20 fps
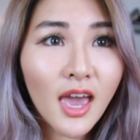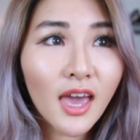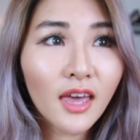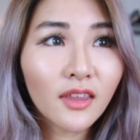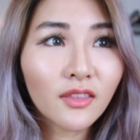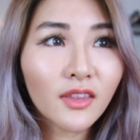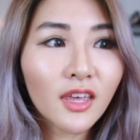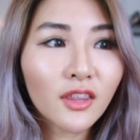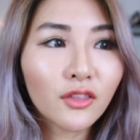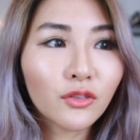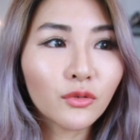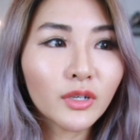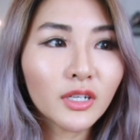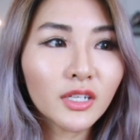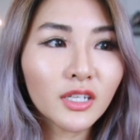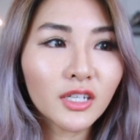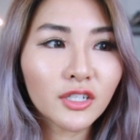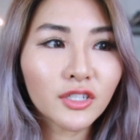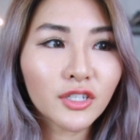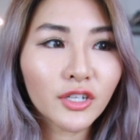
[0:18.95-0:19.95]
And then 3
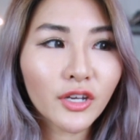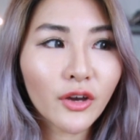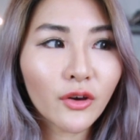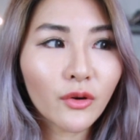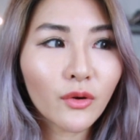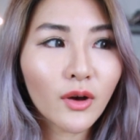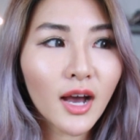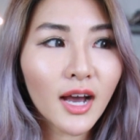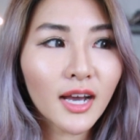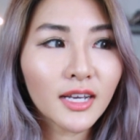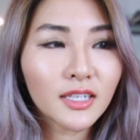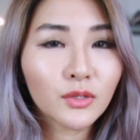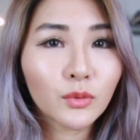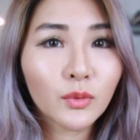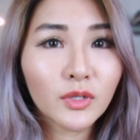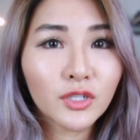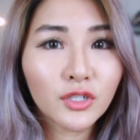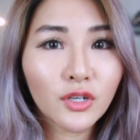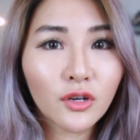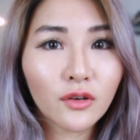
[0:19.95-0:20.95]
years ago, I
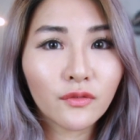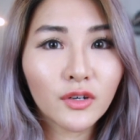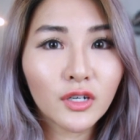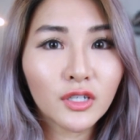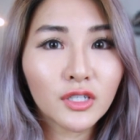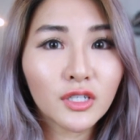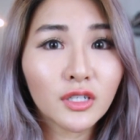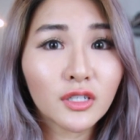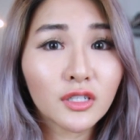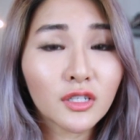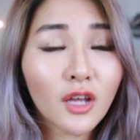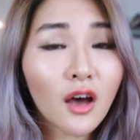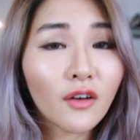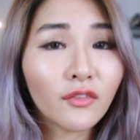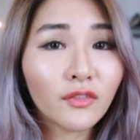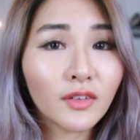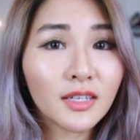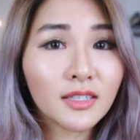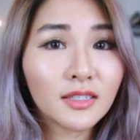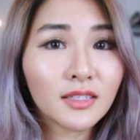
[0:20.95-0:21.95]
switched over to
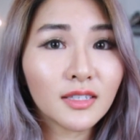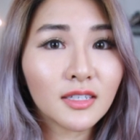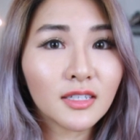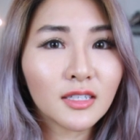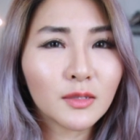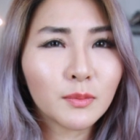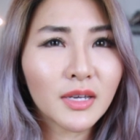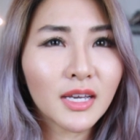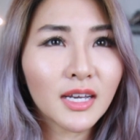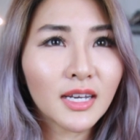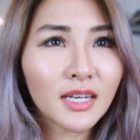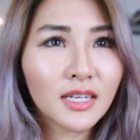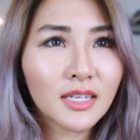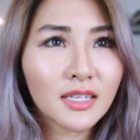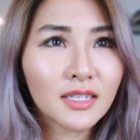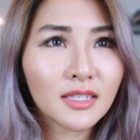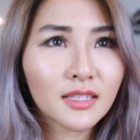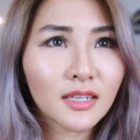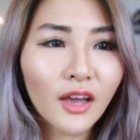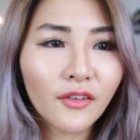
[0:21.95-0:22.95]
soft lenses
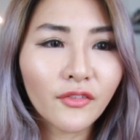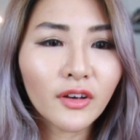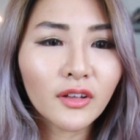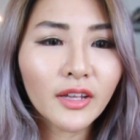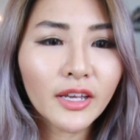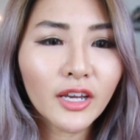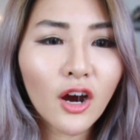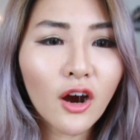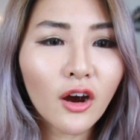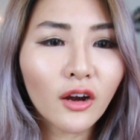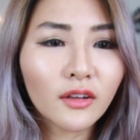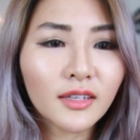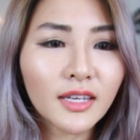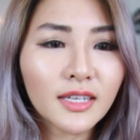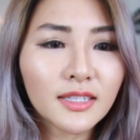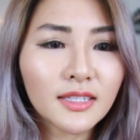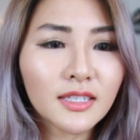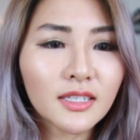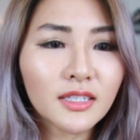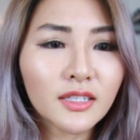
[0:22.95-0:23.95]
because I felt like hard
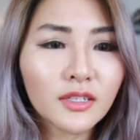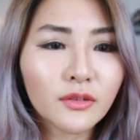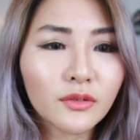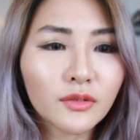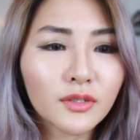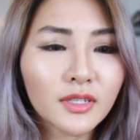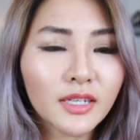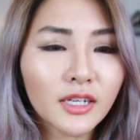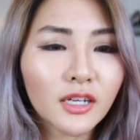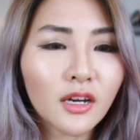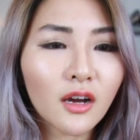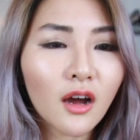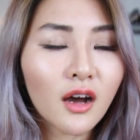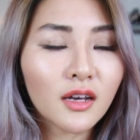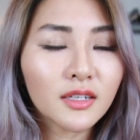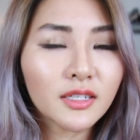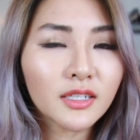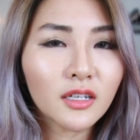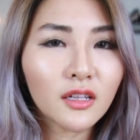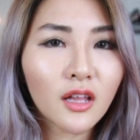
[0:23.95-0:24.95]
lenses, it was like
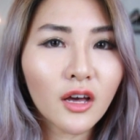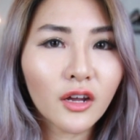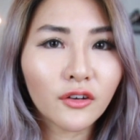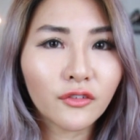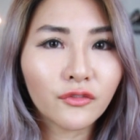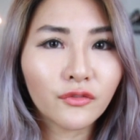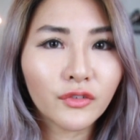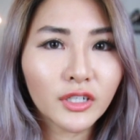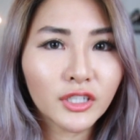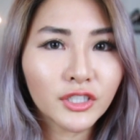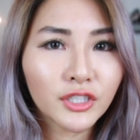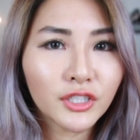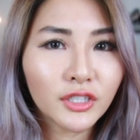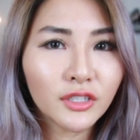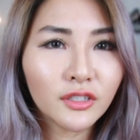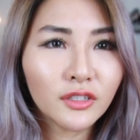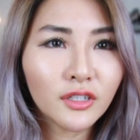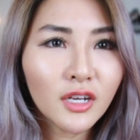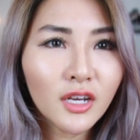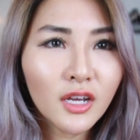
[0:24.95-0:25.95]
causing a lot of
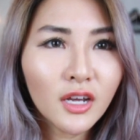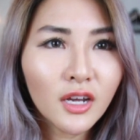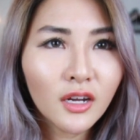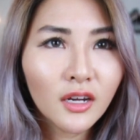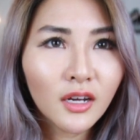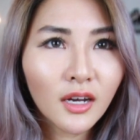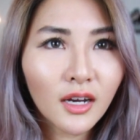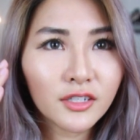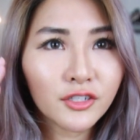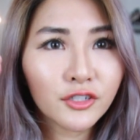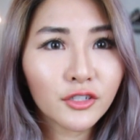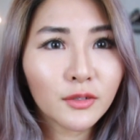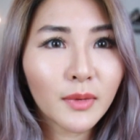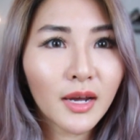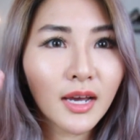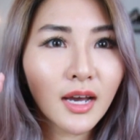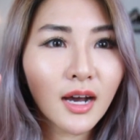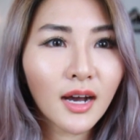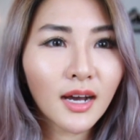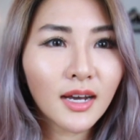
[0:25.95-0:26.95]
friction under
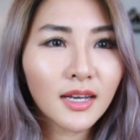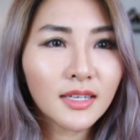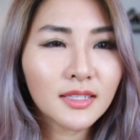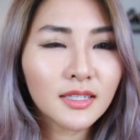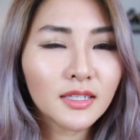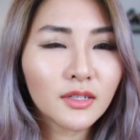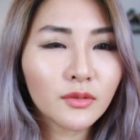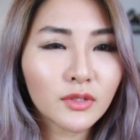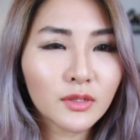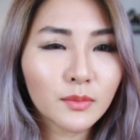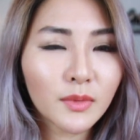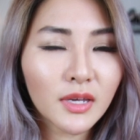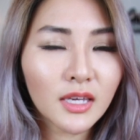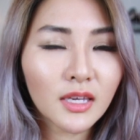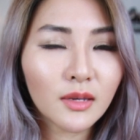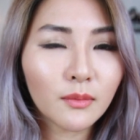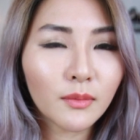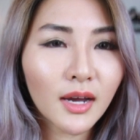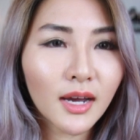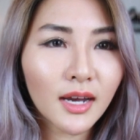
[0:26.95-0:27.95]
my eyes, and it was
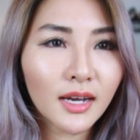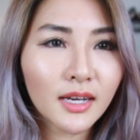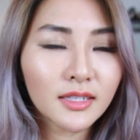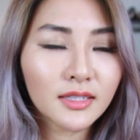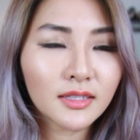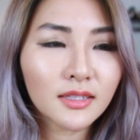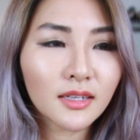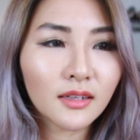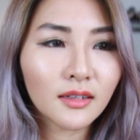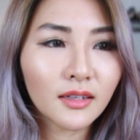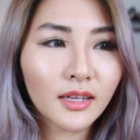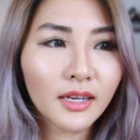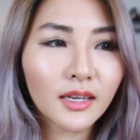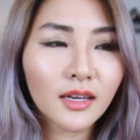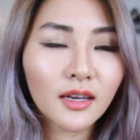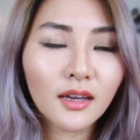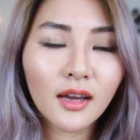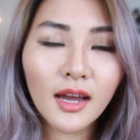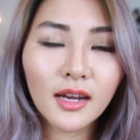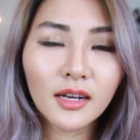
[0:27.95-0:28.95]
making my eyes
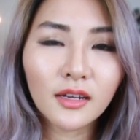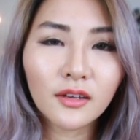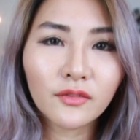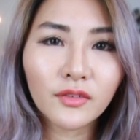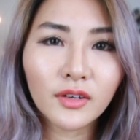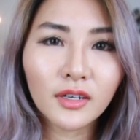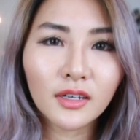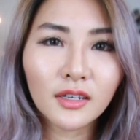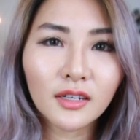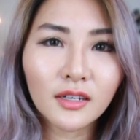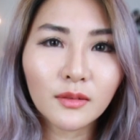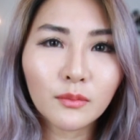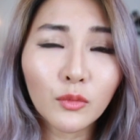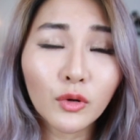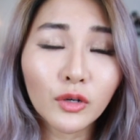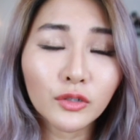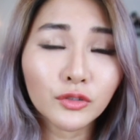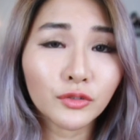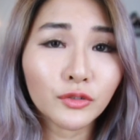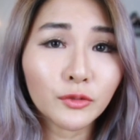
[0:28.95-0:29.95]
like kind of
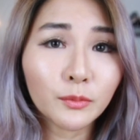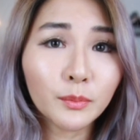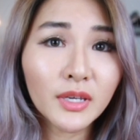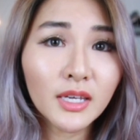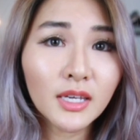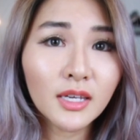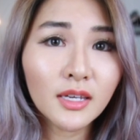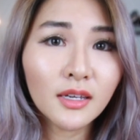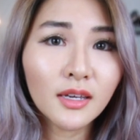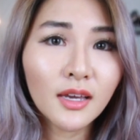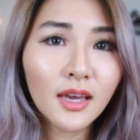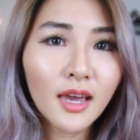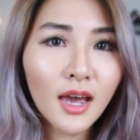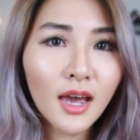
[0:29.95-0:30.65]
more droopy.